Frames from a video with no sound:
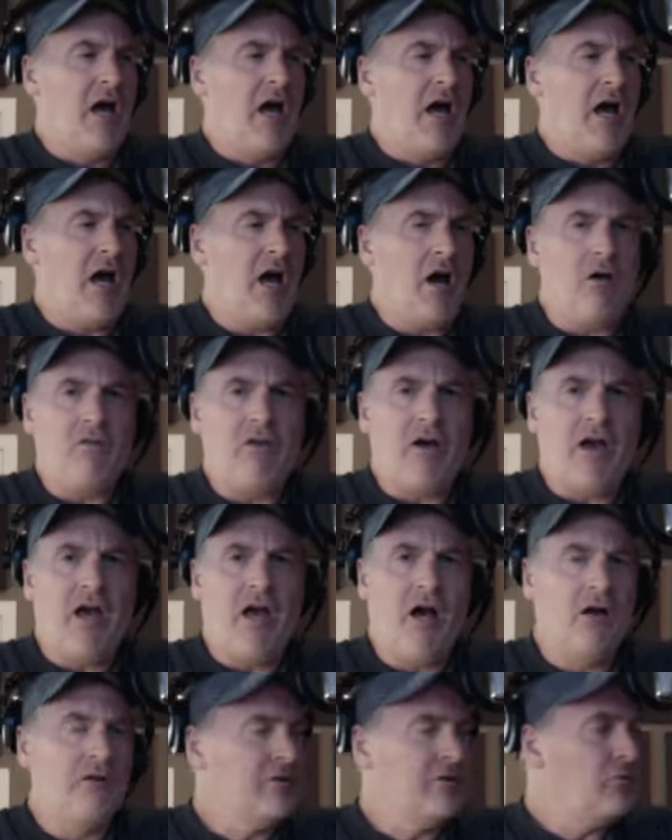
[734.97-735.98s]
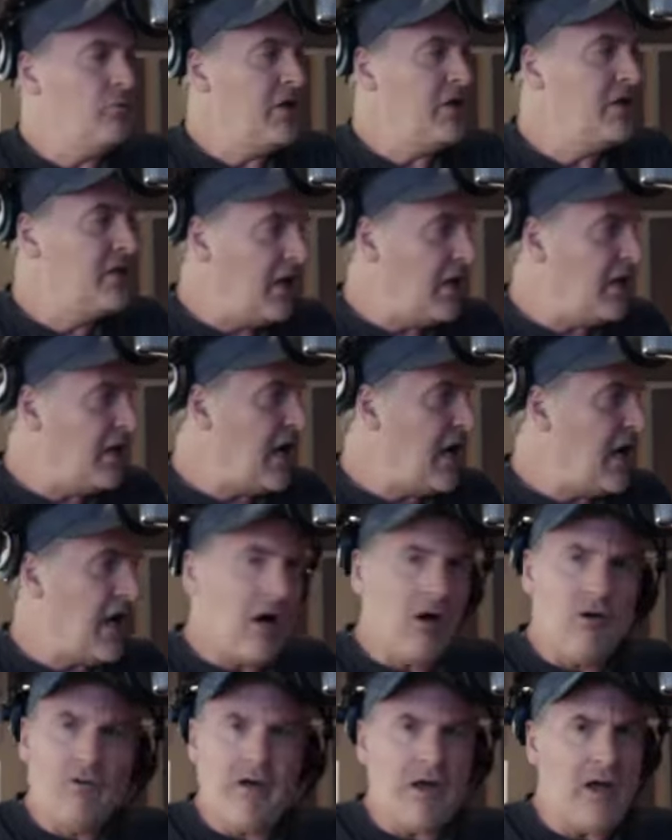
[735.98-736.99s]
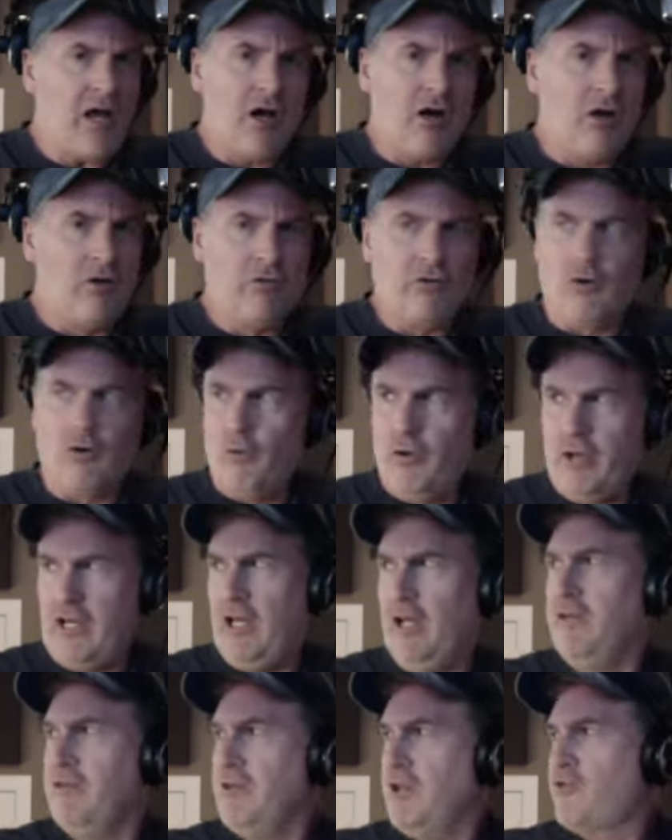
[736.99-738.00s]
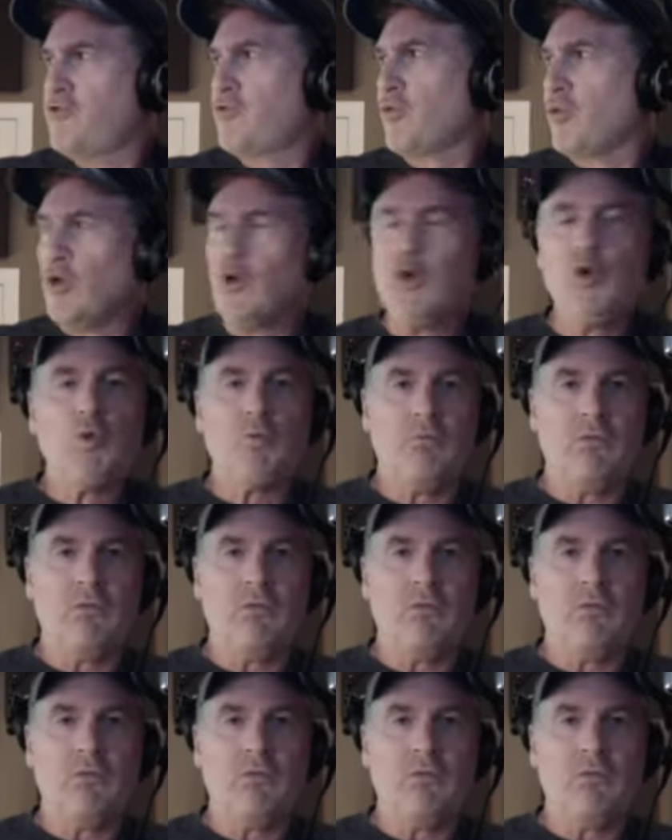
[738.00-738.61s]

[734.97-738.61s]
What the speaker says: how the hell are we in this room?